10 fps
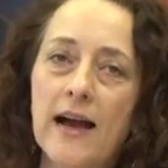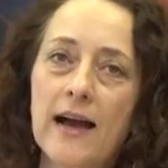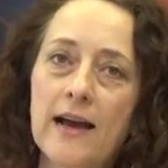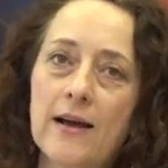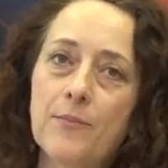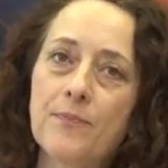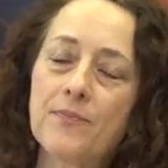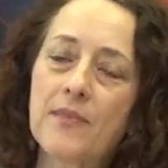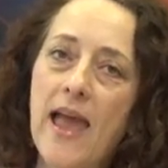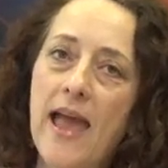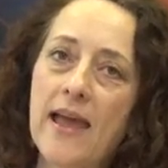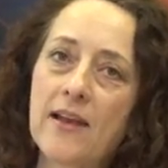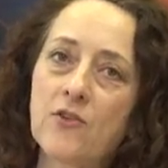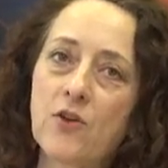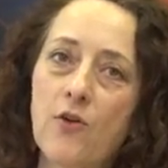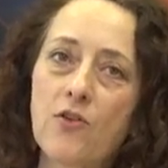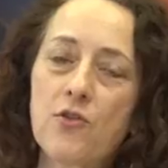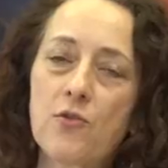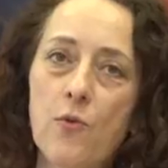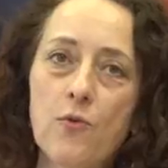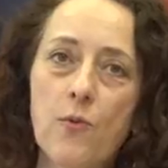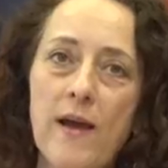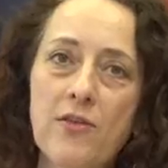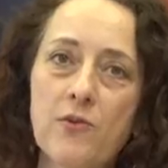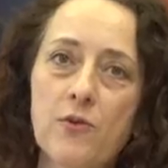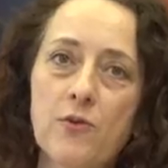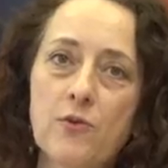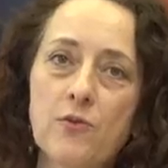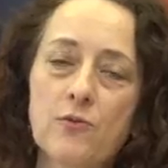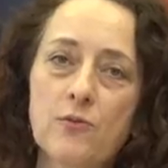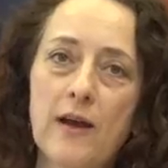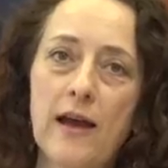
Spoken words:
and goes all the way through